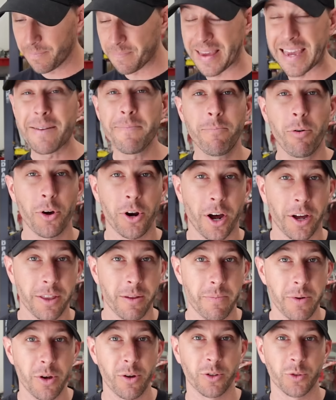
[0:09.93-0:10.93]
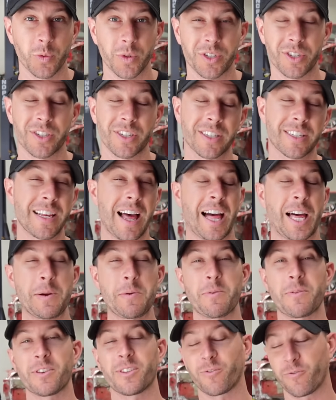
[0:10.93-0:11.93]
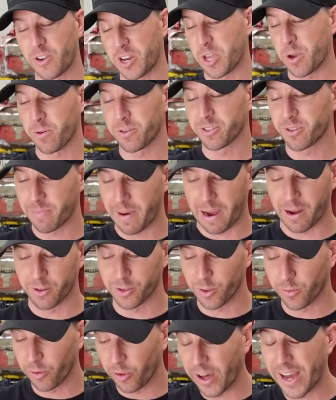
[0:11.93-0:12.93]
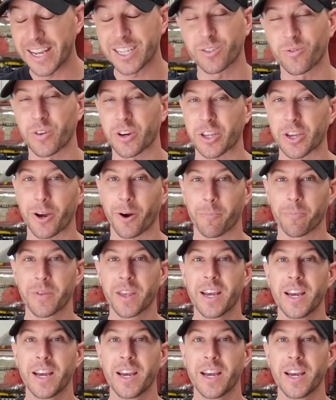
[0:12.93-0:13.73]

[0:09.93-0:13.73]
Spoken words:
input on the builds, which is exactly what this video is about. So in the last video,